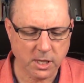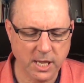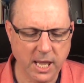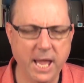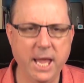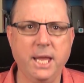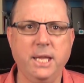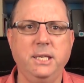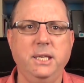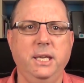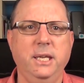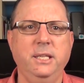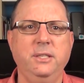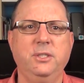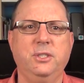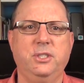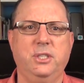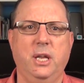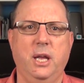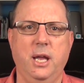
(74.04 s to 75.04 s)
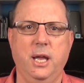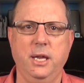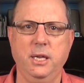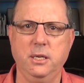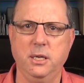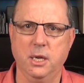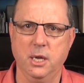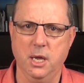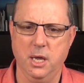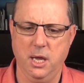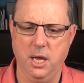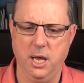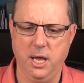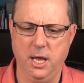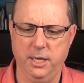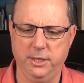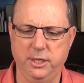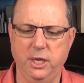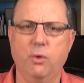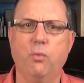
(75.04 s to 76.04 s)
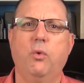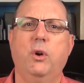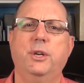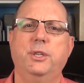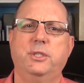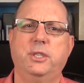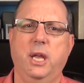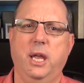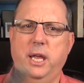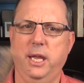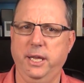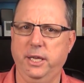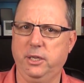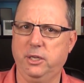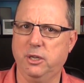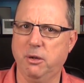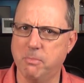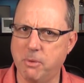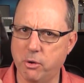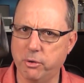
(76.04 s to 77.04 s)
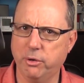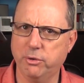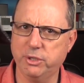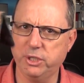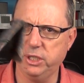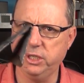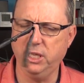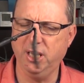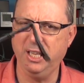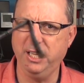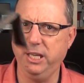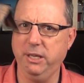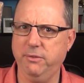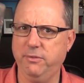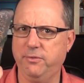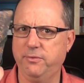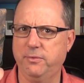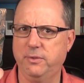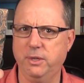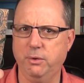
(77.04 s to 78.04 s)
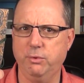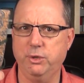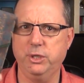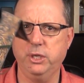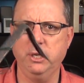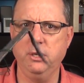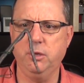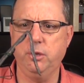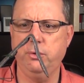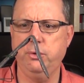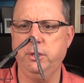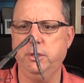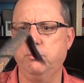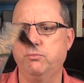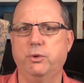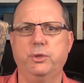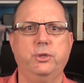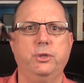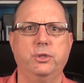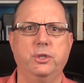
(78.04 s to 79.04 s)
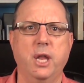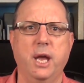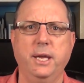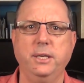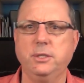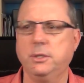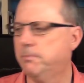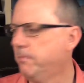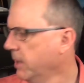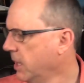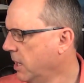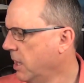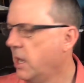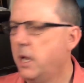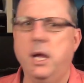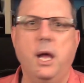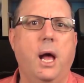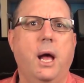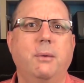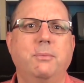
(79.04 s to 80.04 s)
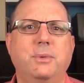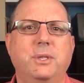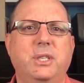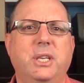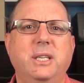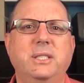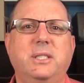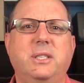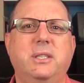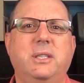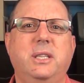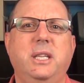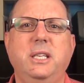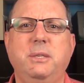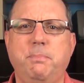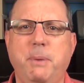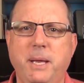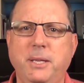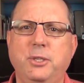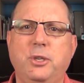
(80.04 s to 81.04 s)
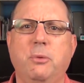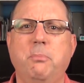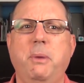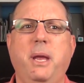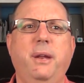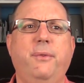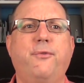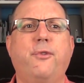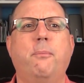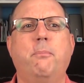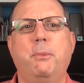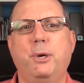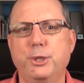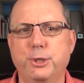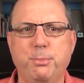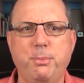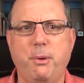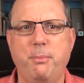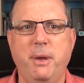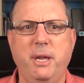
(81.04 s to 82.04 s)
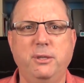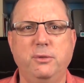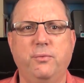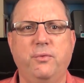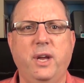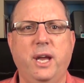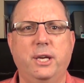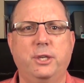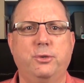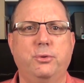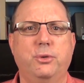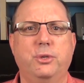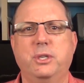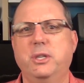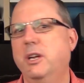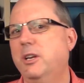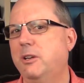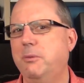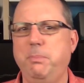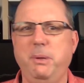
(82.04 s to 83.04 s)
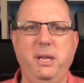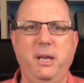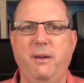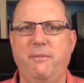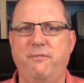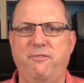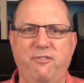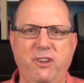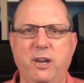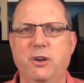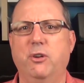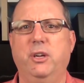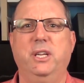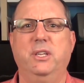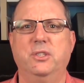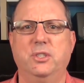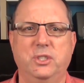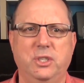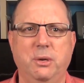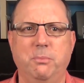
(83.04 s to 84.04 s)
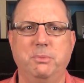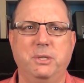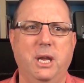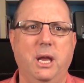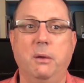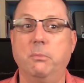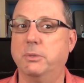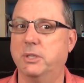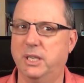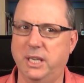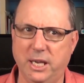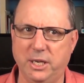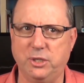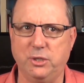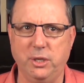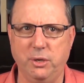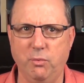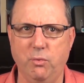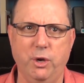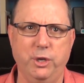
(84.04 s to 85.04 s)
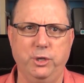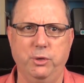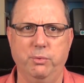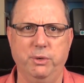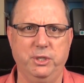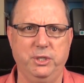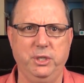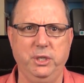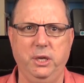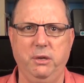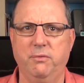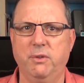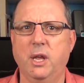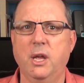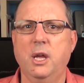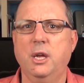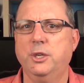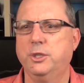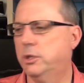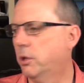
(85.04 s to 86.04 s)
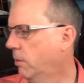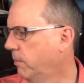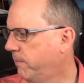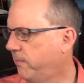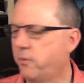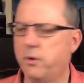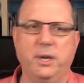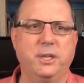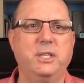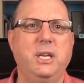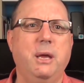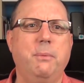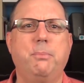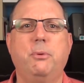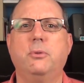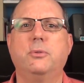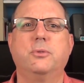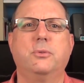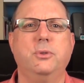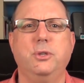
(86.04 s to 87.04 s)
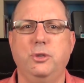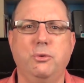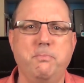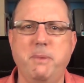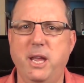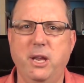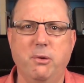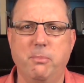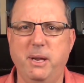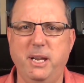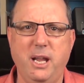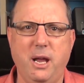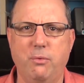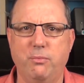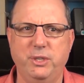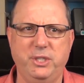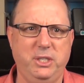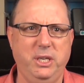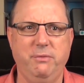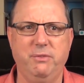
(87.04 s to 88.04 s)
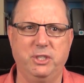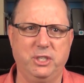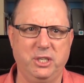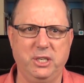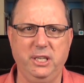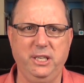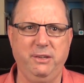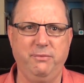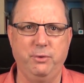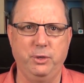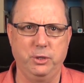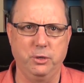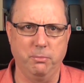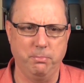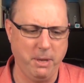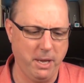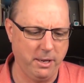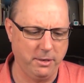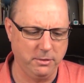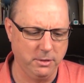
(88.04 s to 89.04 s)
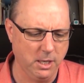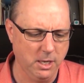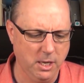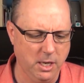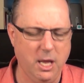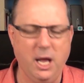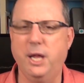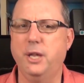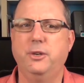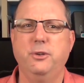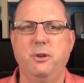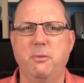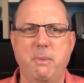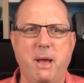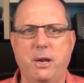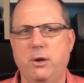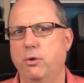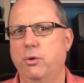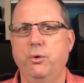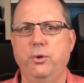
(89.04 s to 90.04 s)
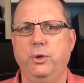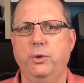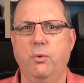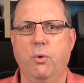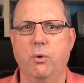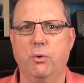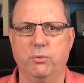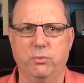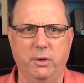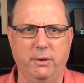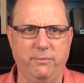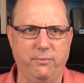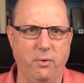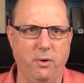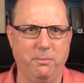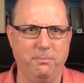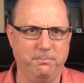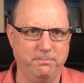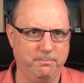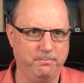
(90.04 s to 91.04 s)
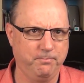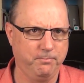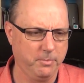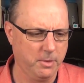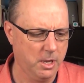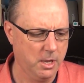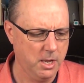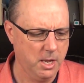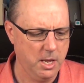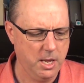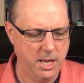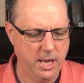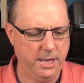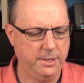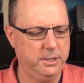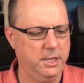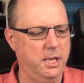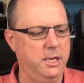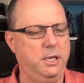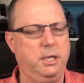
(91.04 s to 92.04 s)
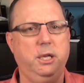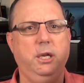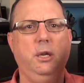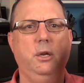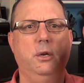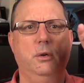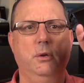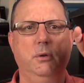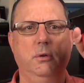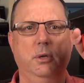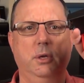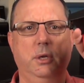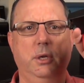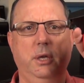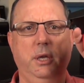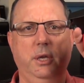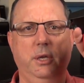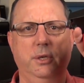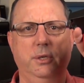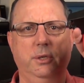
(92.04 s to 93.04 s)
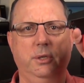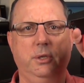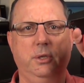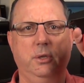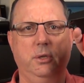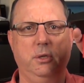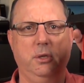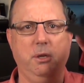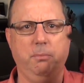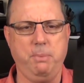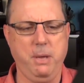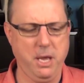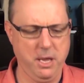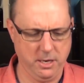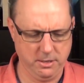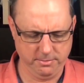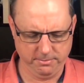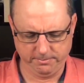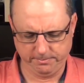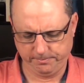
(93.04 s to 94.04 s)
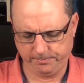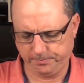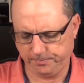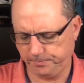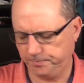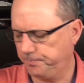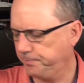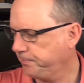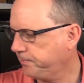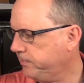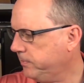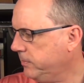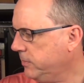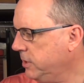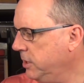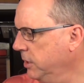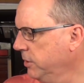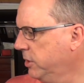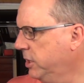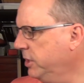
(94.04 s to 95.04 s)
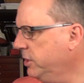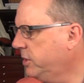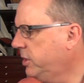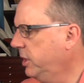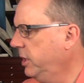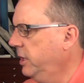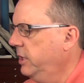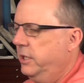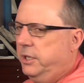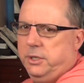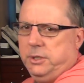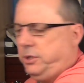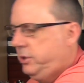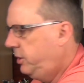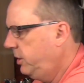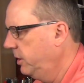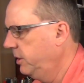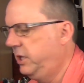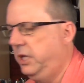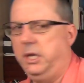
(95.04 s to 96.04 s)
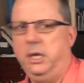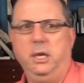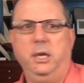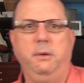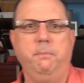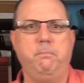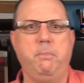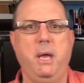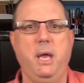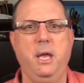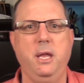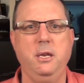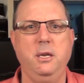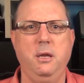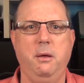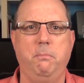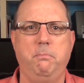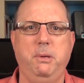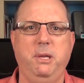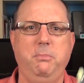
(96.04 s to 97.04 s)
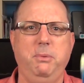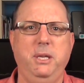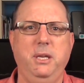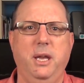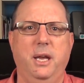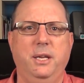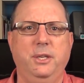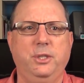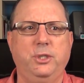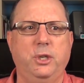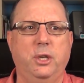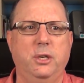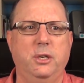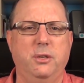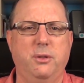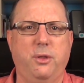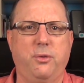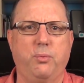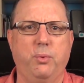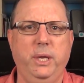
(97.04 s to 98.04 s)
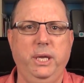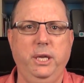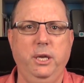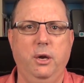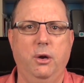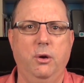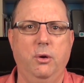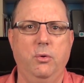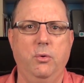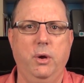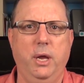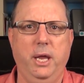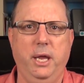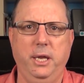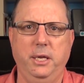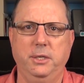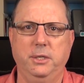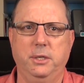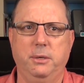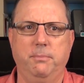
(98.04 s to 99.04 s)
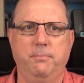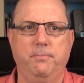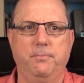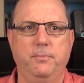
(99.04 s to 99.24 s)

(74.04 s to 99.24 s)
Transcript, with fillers: And inside, uh, there was a kimono sleeve that was included, which is nice. Um, since these pens are made from multiple manufacturers, there could be a variance sometimes in actually what you receive. So, for example, you may or may not receive a sleeve with your pen, uh, no matter who you order it from. And then here is the pen. This is the Pen BBS 308.